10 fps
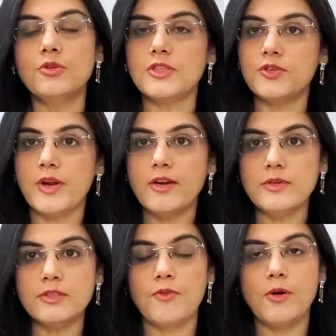do
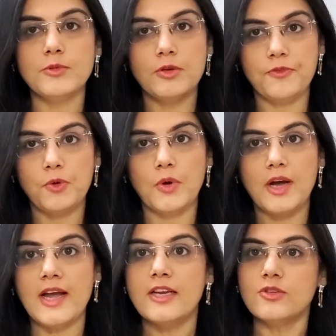strenuous forms of yoga
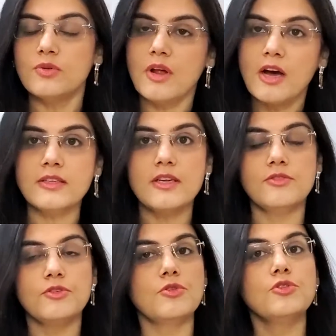and do not
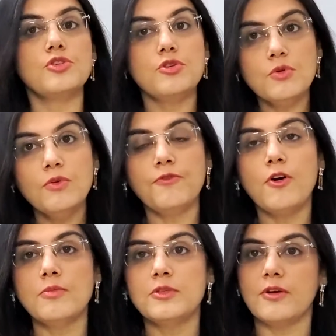introduce new
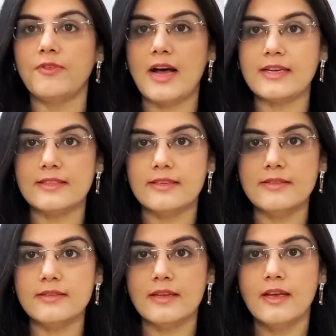forms of
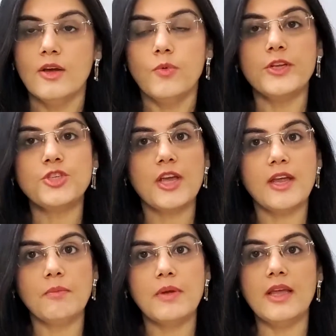asanas, which
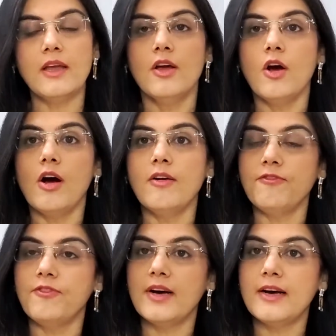can be
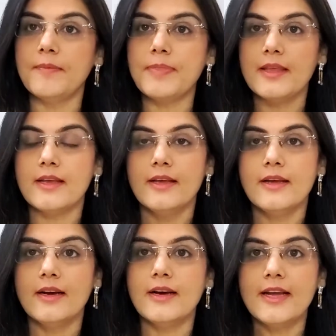of a
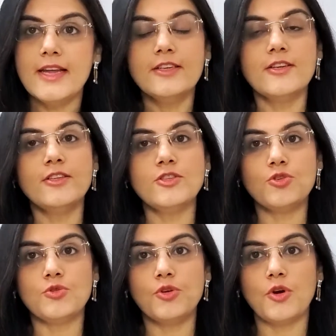hindrance
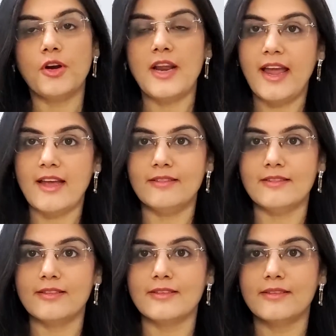to your
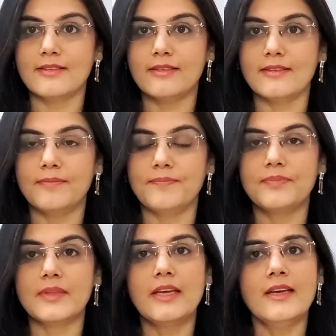health.
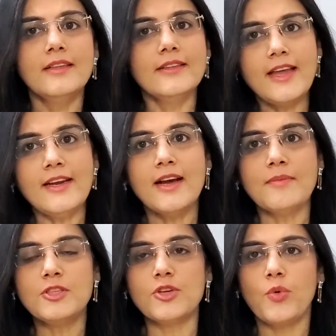Then comes the